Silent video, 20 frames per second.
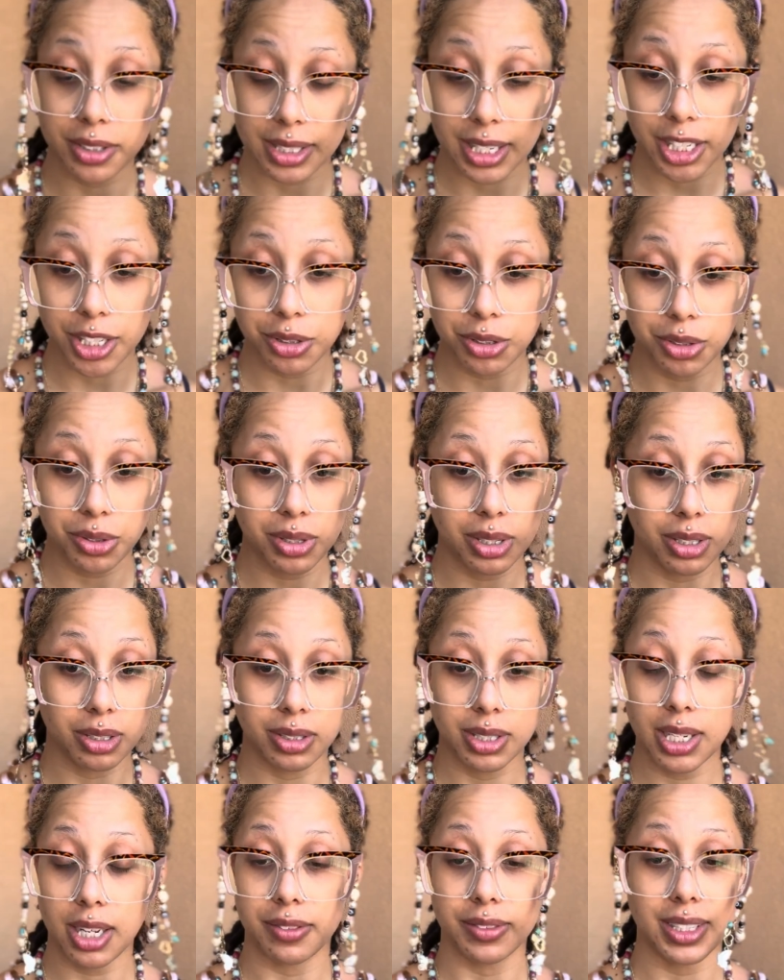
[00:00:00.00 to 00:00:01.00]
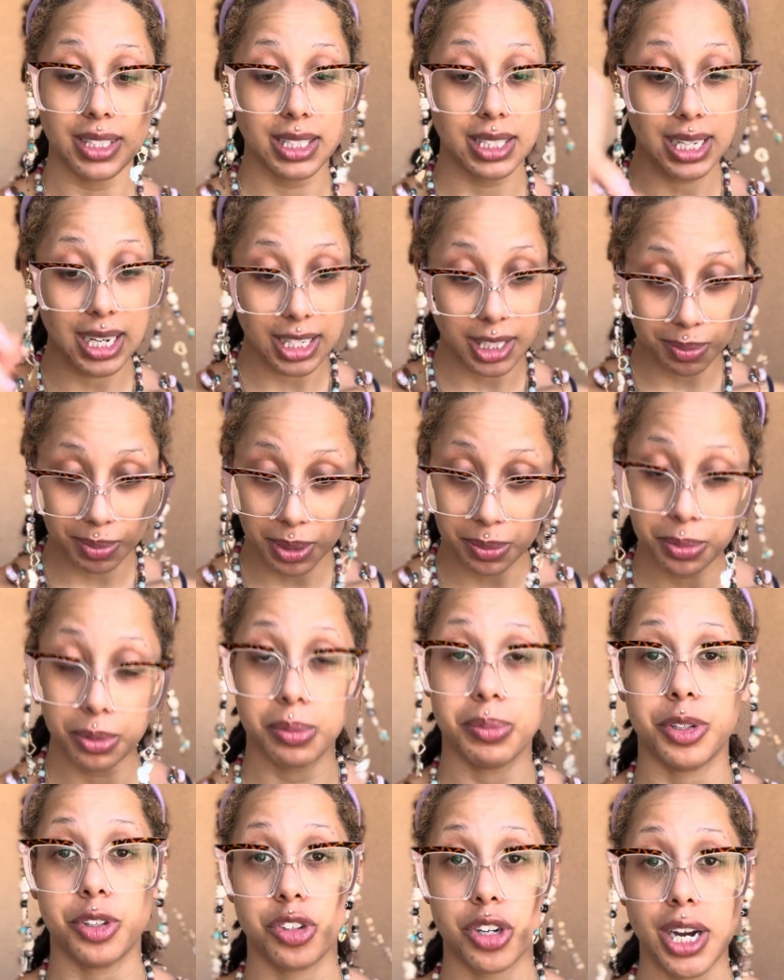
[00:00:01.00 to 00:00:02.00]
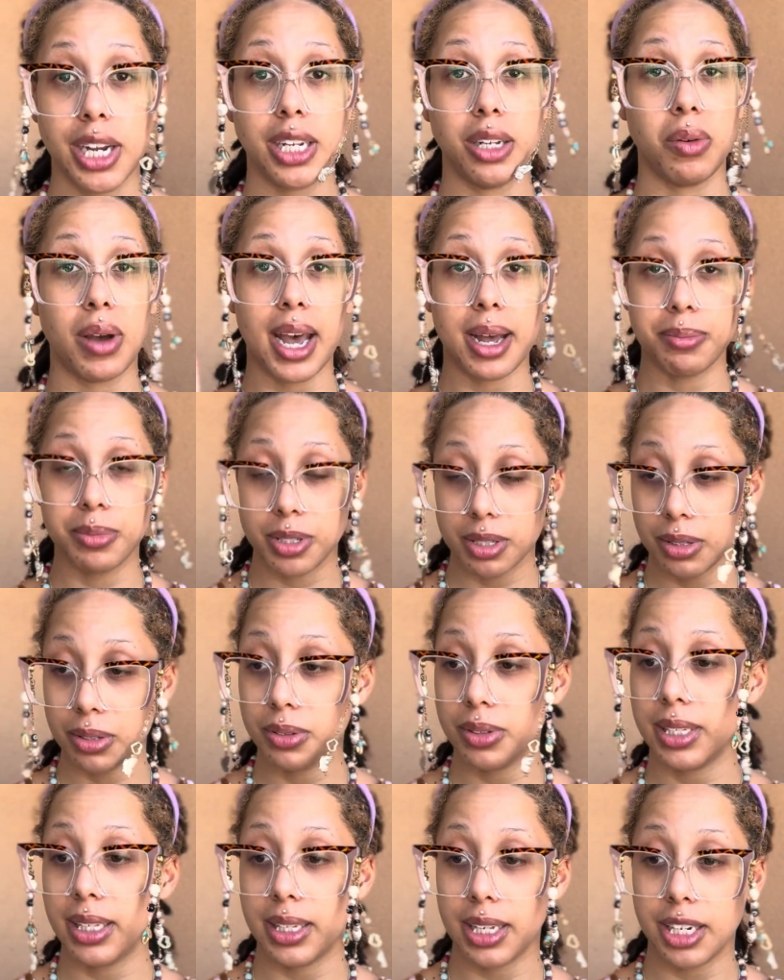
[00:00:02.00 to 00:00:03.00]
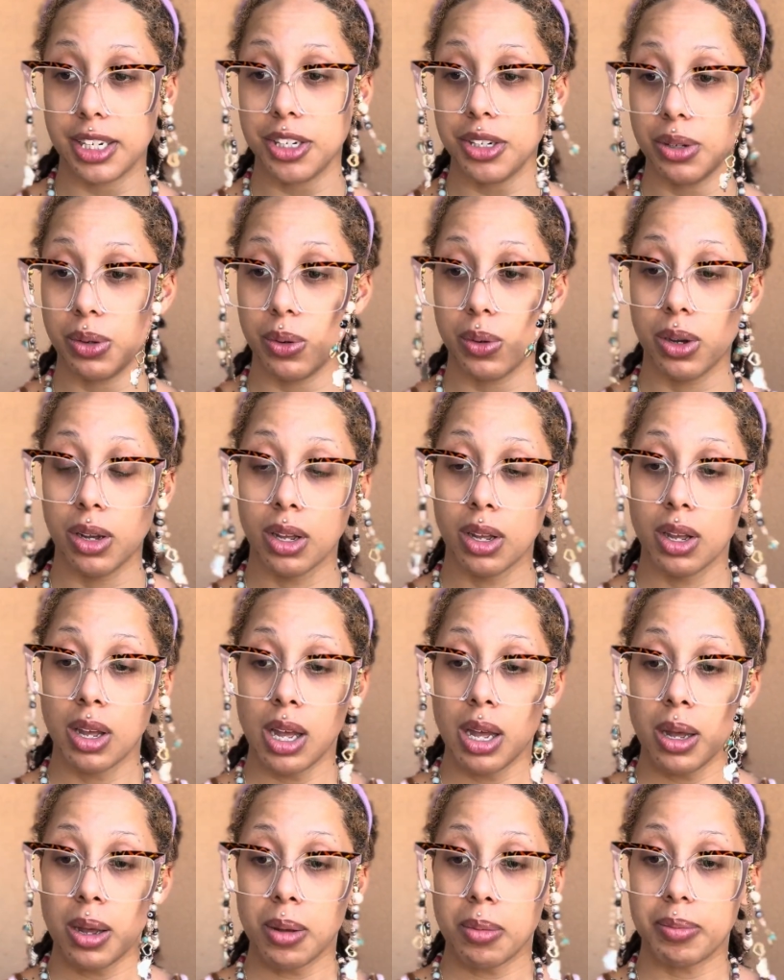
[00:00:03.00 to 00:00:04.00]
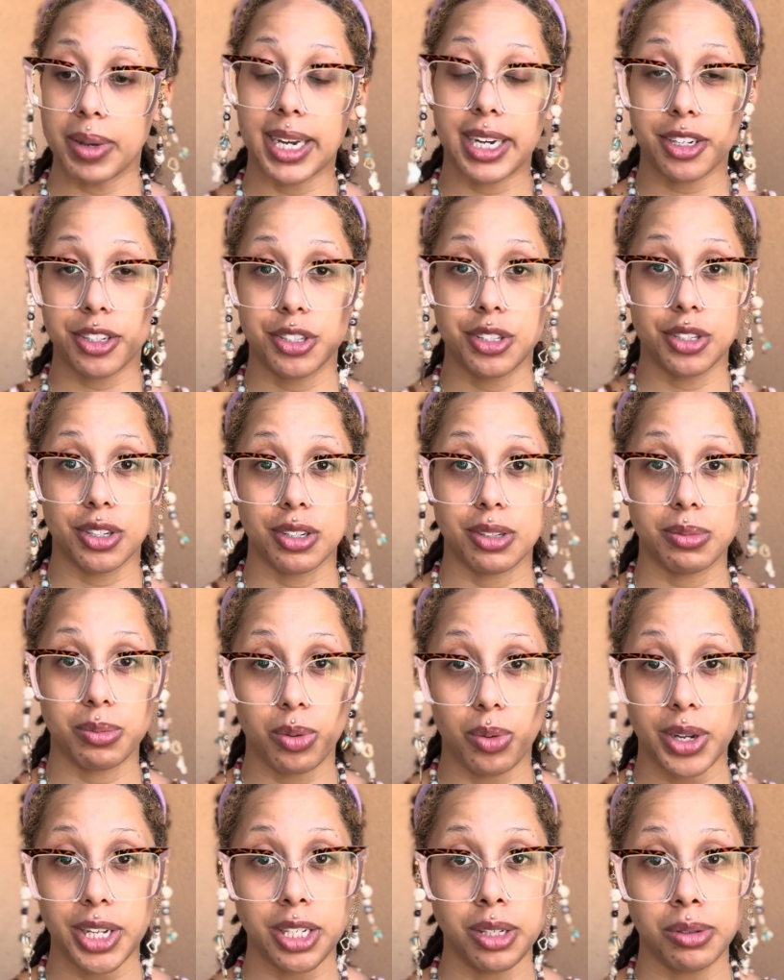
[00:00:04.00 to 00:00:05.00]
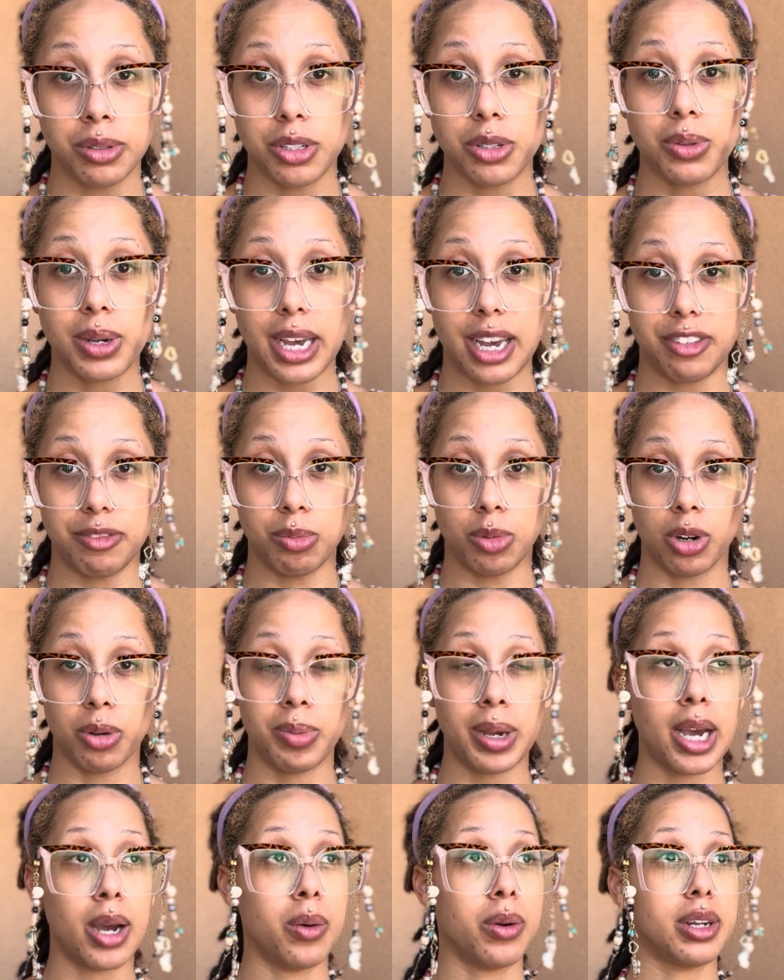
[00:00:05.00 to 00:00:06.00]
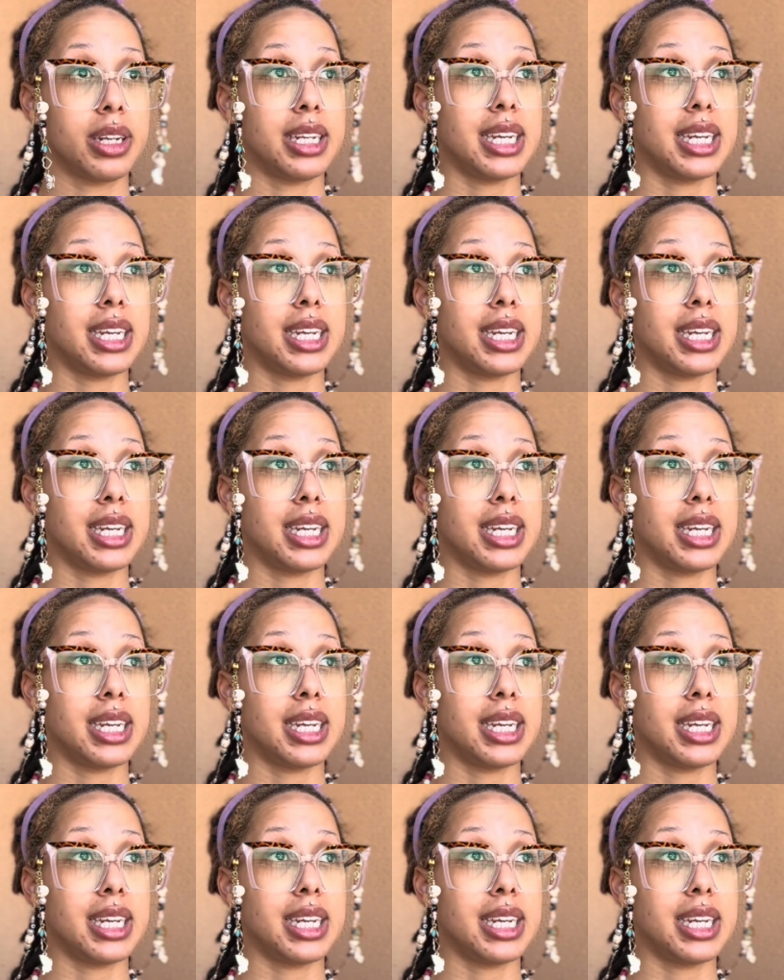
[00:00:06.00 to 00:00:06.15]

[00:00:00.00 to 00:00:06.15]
that you do to yourself, because yes, people betray you, absolutely they do, but at a certain point you do have more power.